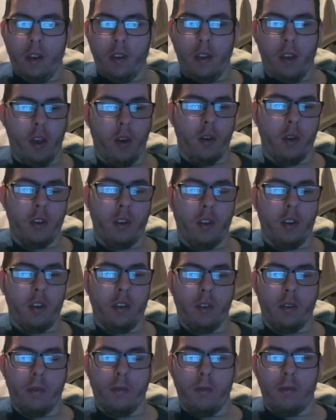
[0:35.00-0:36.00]
Now in
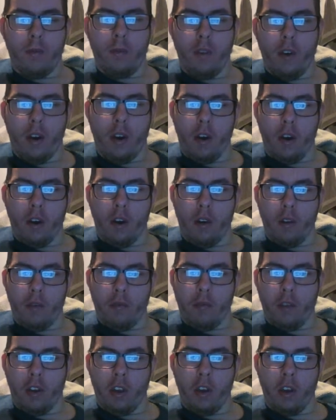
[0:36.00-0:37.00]
this uh,
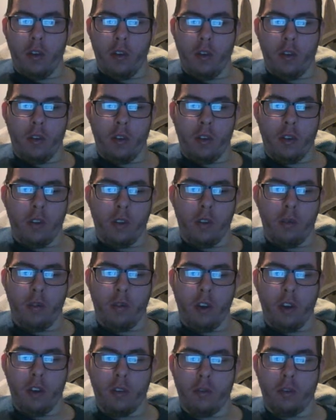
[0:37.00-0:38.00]
video,
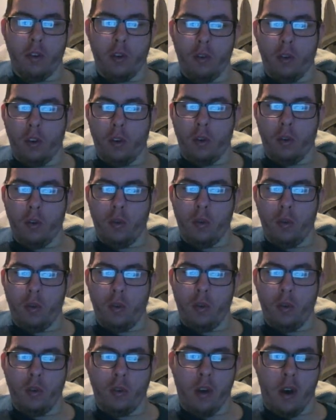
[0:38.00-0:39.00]
if you guys don't know
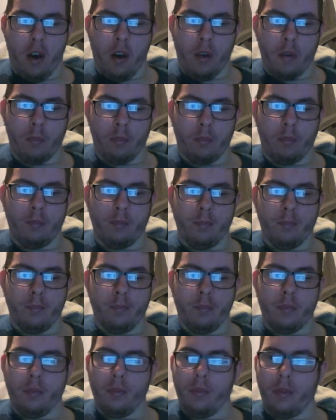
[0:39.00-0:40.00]
who um,
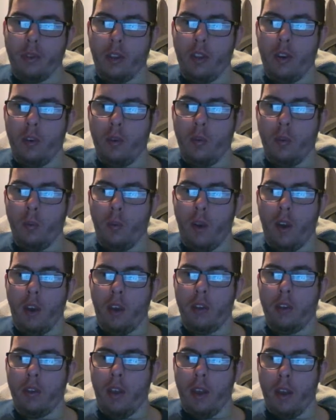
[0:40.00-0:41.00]

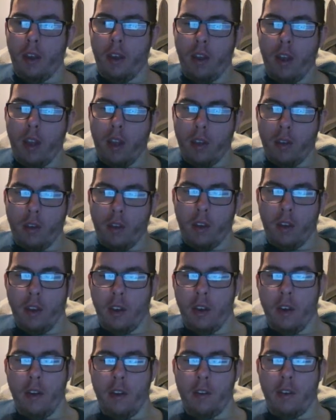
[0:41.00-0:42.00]
Rez is,
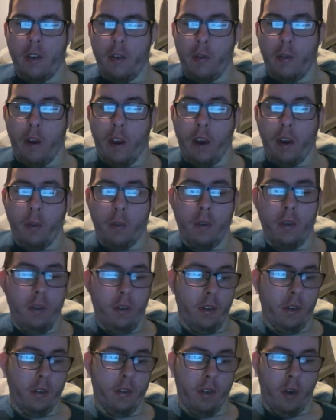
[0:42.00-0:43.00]
he's a rap.
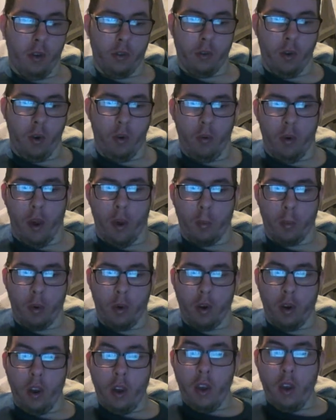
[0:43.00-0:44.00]
He's also a
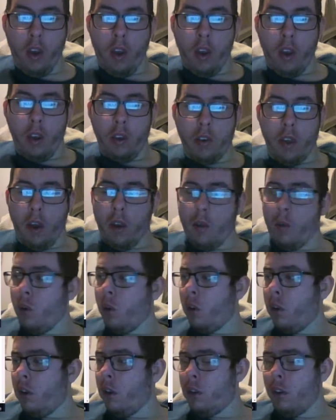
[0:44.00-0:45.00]
rapper. He's not
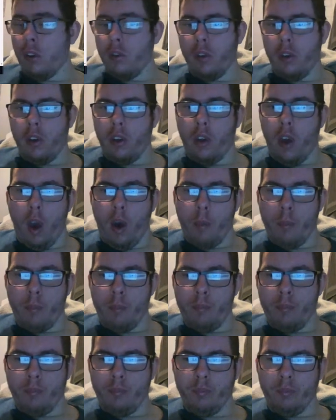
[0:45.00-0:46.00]
really technically
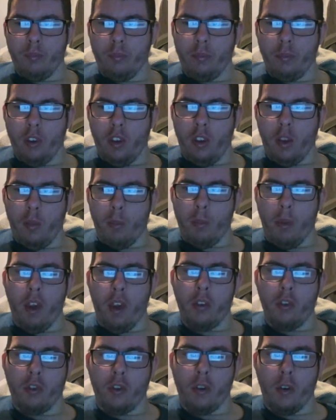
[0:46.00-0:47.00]
um,
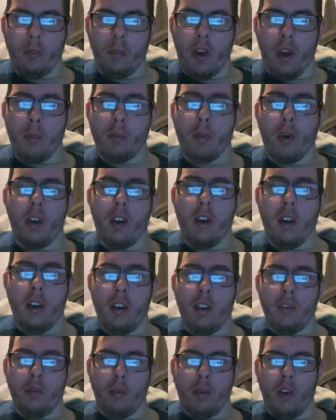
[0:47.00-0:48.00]
mainstream yet, but he
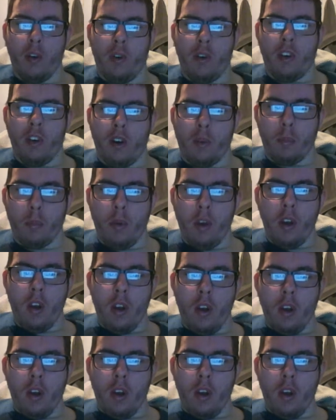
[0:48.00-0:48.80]
is blowing up.